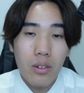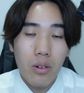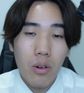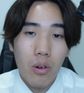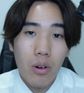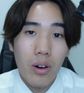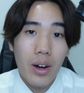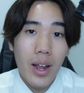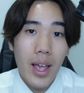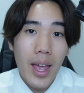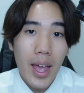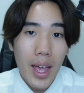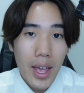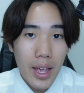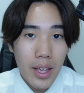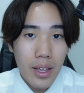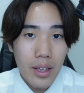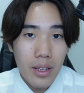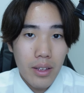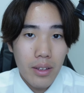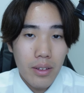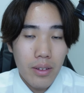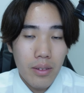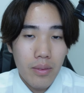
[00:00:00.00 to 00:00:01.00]
or
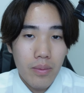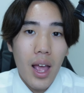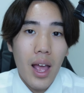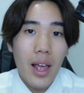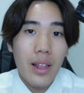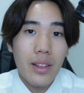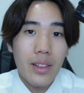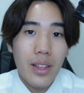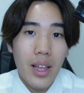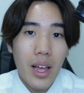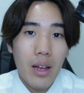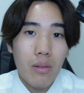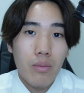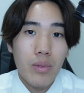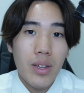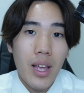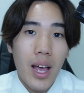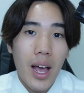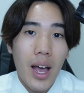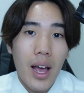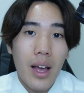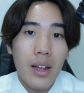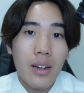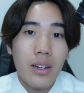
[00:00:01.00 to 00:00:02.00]
a, and then we
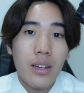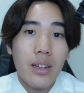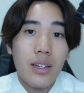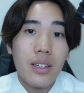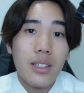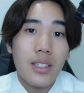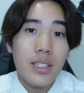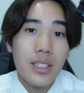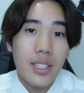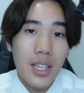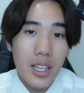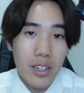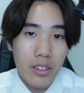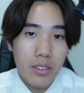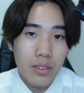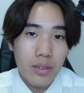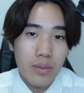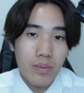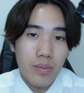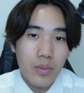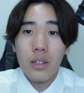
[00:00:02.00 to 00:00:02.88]
add seru.